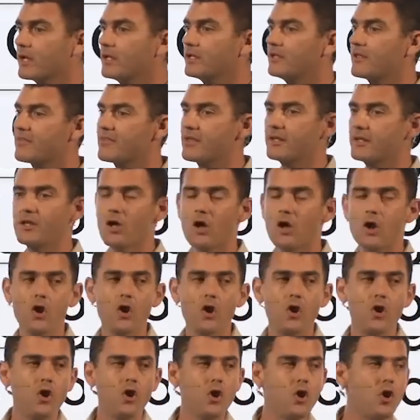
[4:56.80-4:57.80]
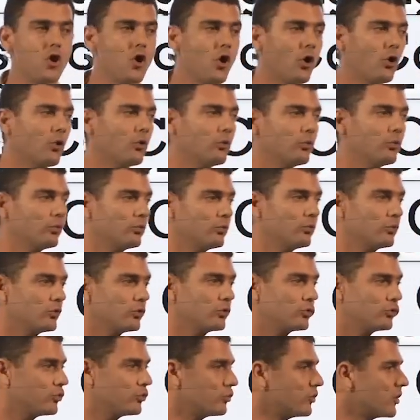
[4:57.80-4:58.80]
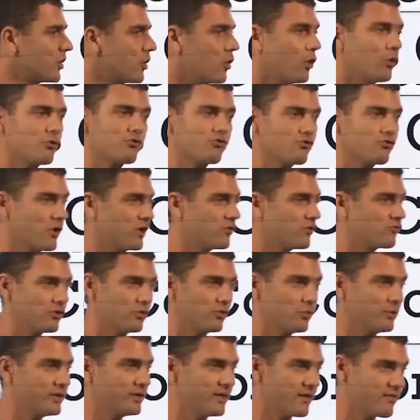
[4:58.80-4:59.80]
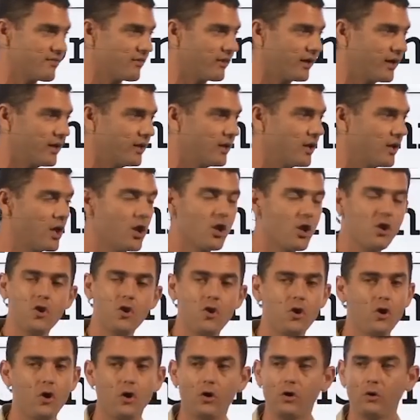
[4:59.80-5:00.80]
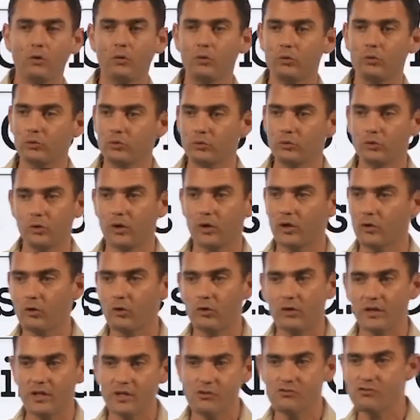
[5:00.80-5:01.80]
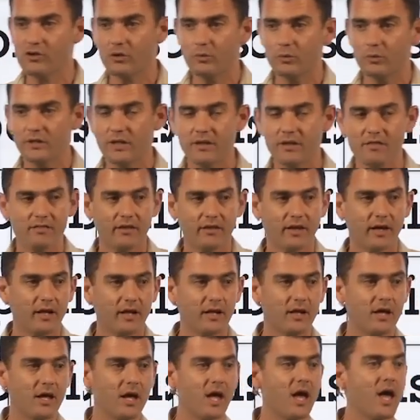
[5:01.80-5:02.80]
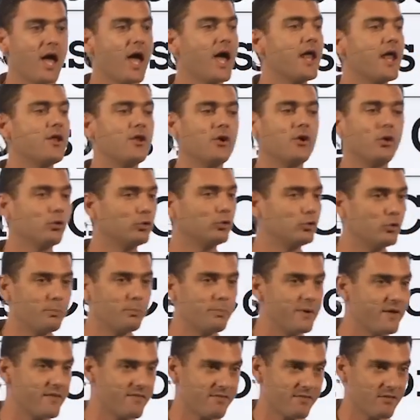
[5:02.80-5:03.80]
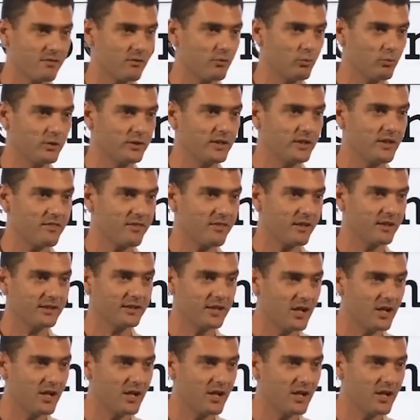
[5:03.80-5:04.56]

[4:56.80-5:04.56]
They said no to negotiation with Israel. no to recognition with Israel and no to peace with Israel.